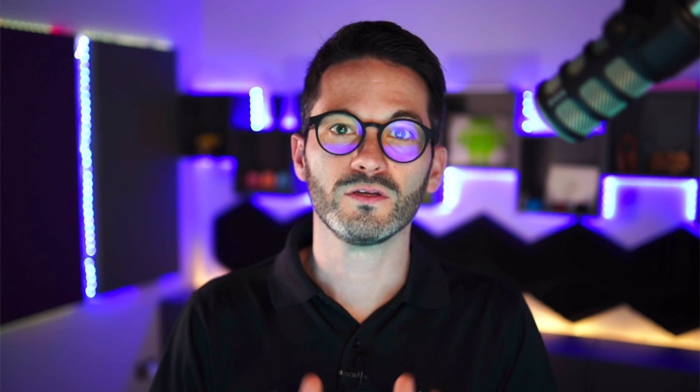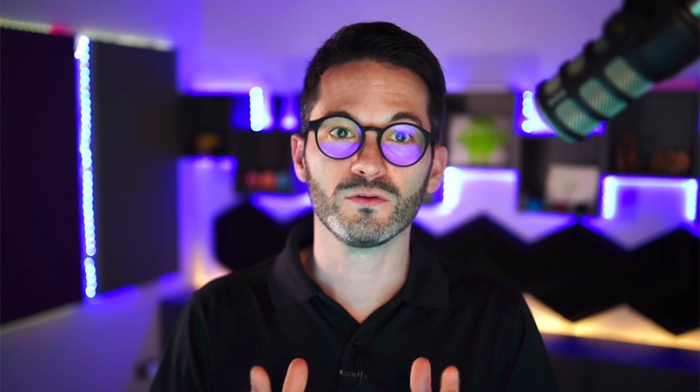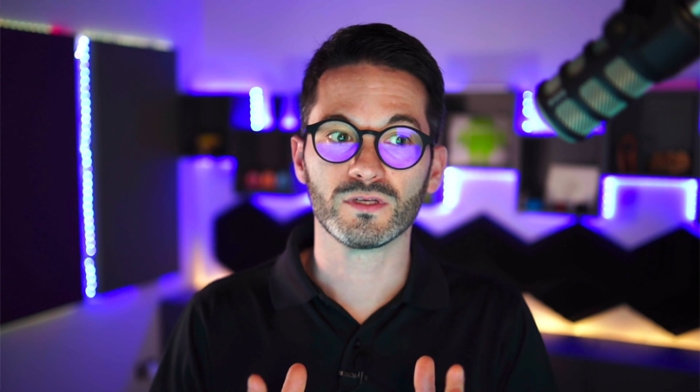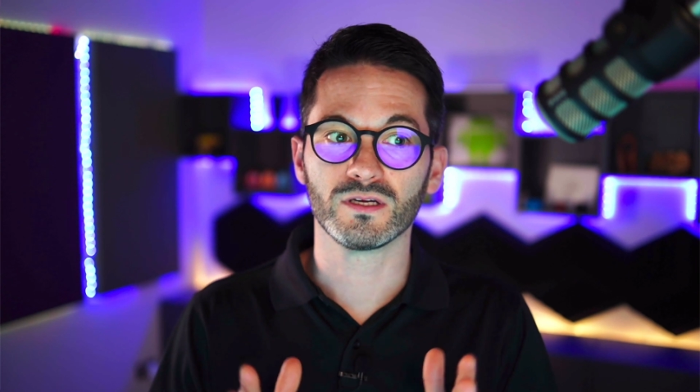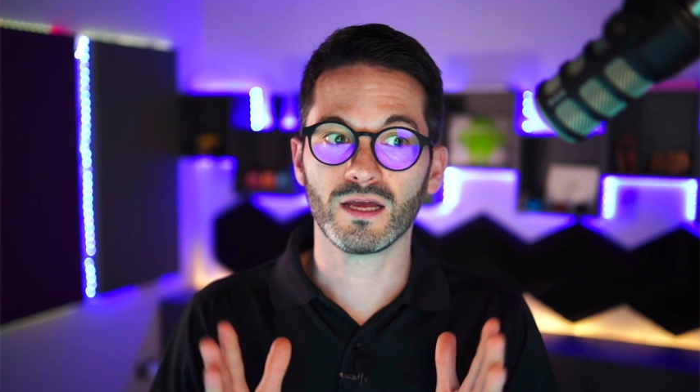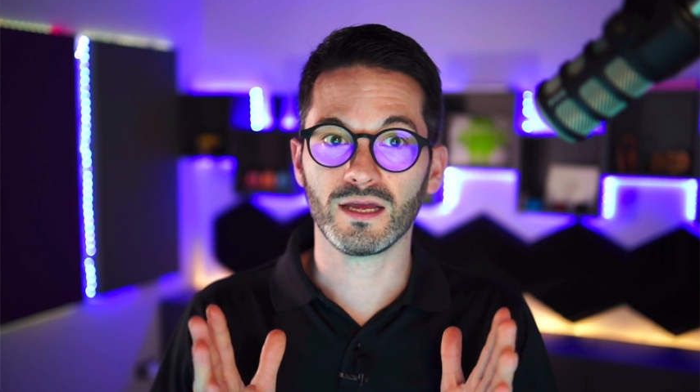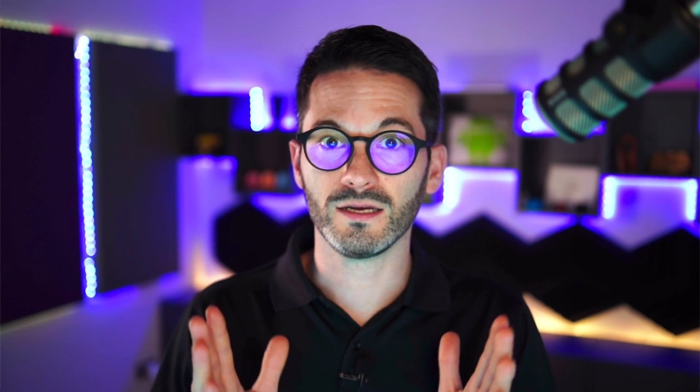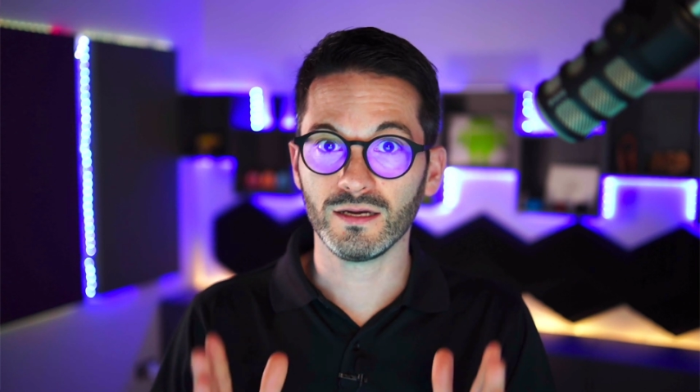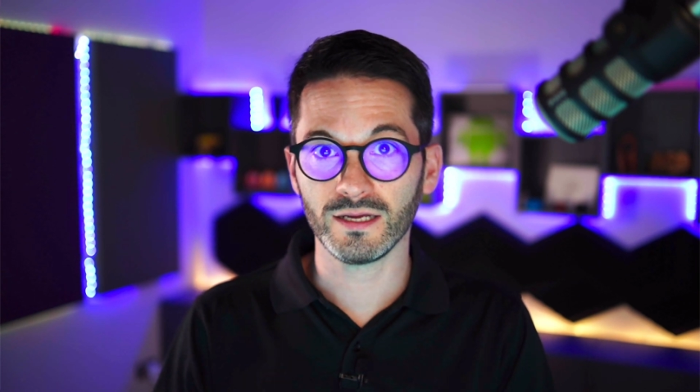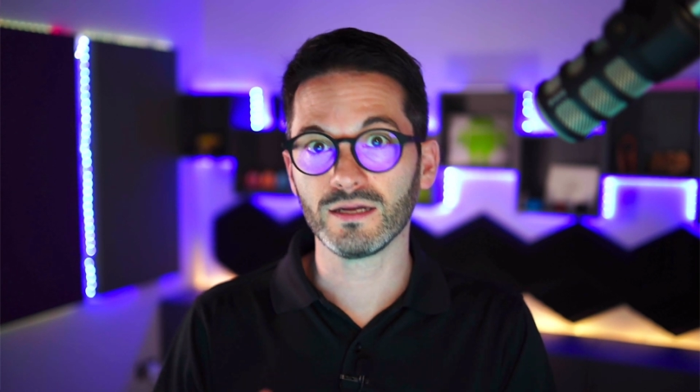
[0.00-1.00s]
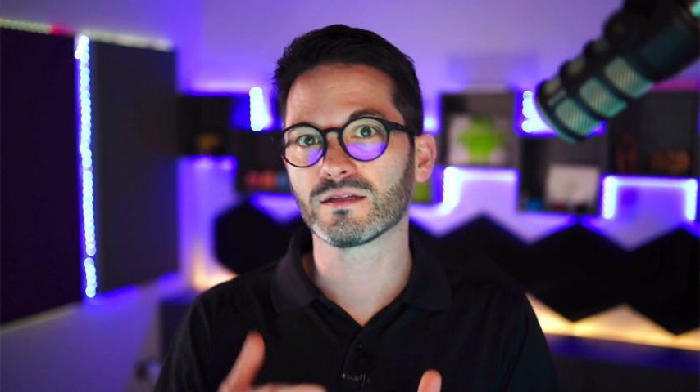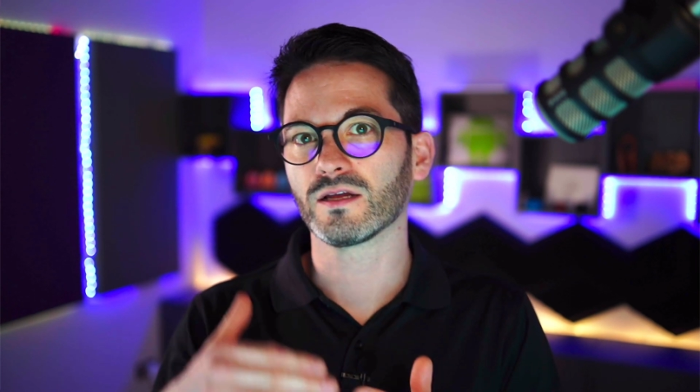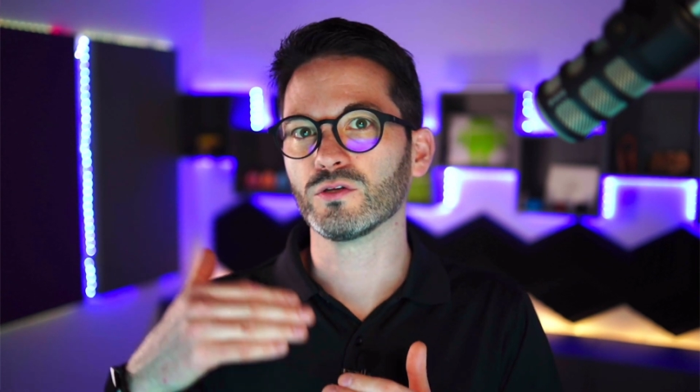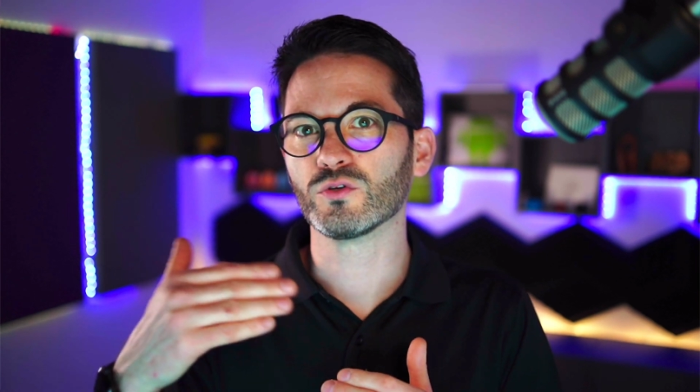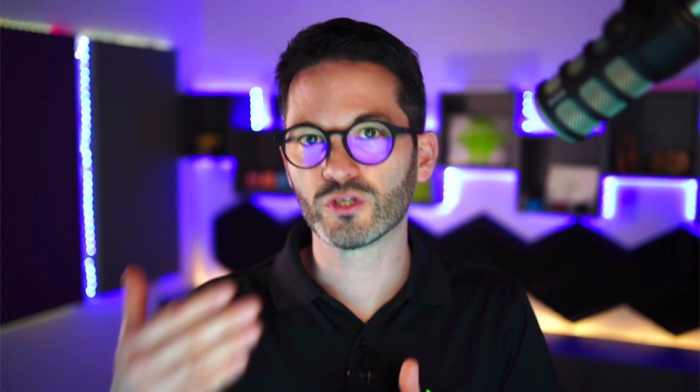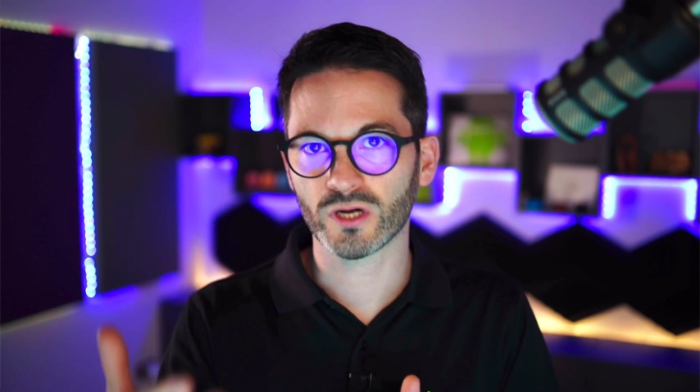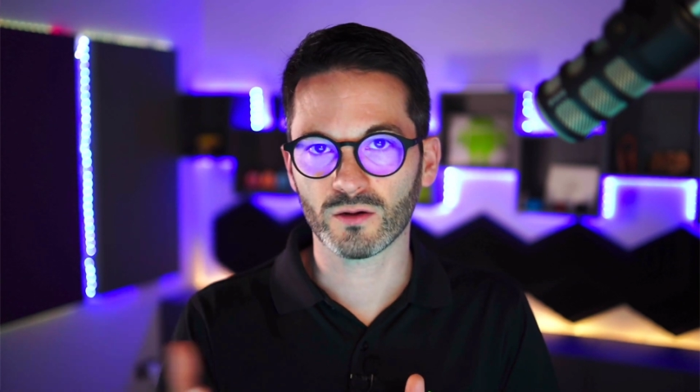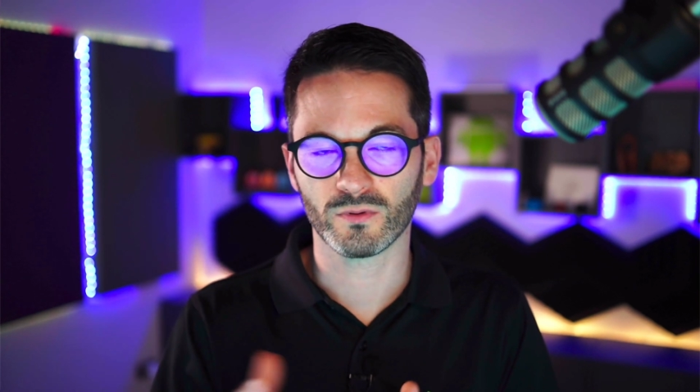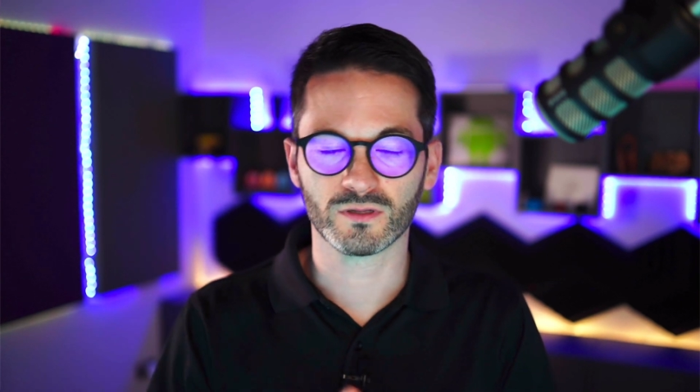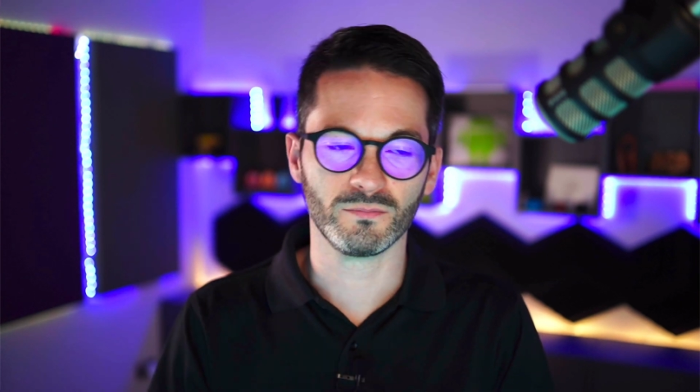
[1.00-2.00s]
using a link that you
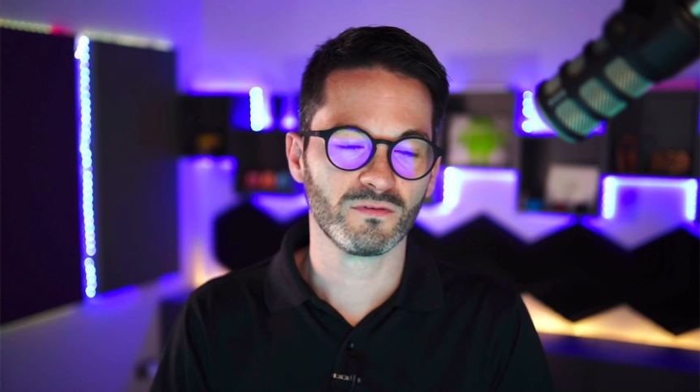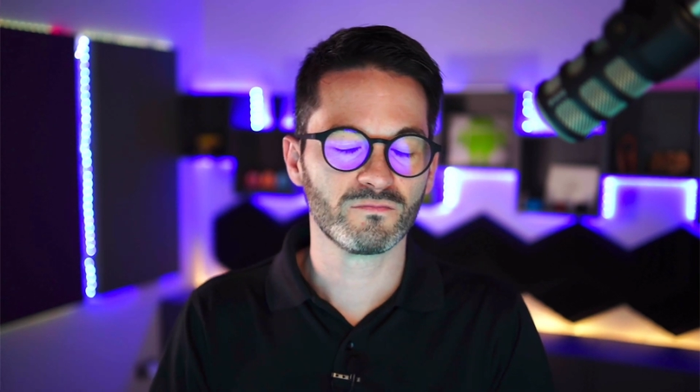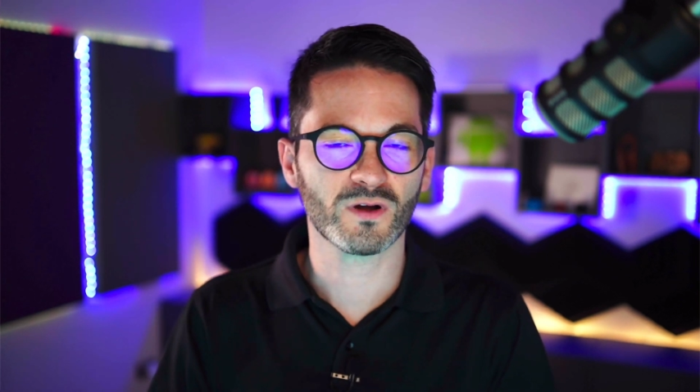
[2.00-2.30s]
share with them.